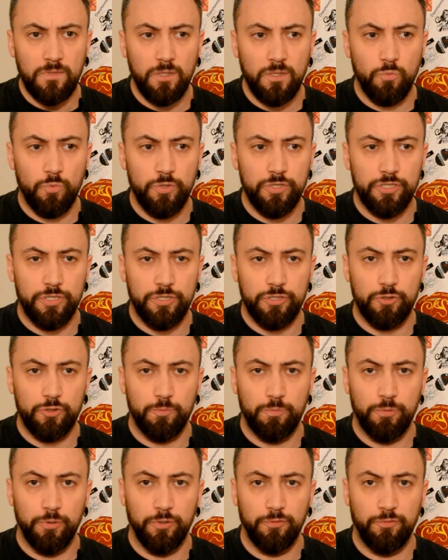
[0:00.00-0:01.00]
which I shall
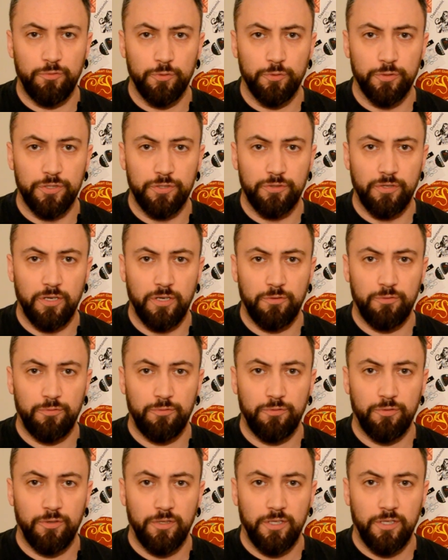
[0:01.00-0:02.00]
put a
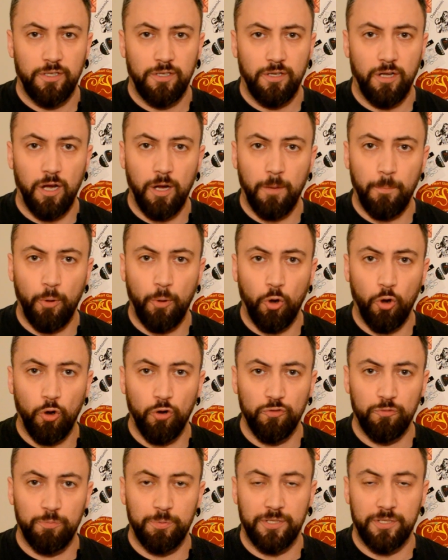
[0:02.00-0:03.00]
photograph up
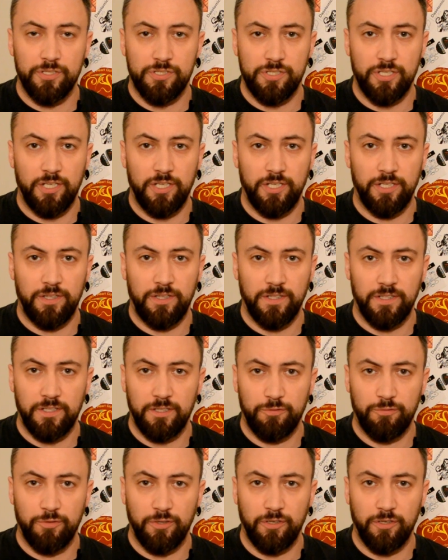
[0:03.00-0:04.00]
of because I think I
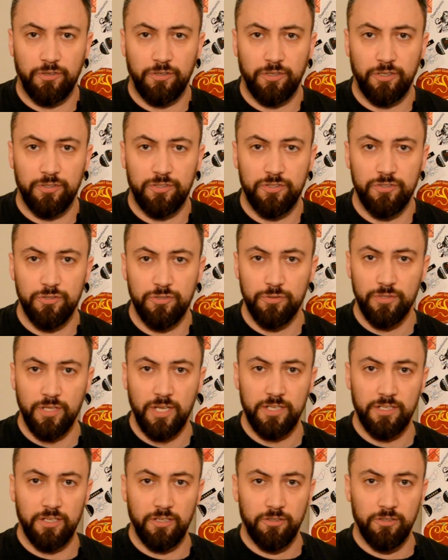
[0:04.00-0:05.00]
figured out how to do
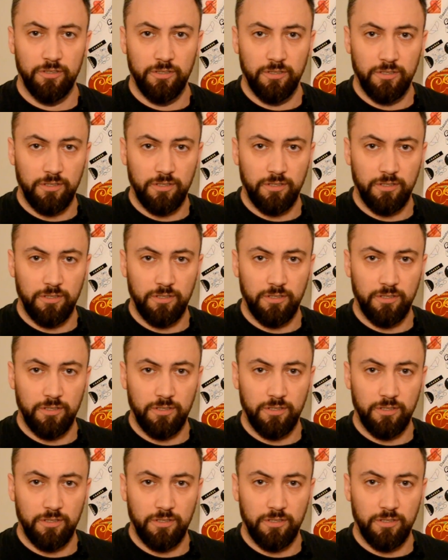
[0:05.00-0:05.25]
that now.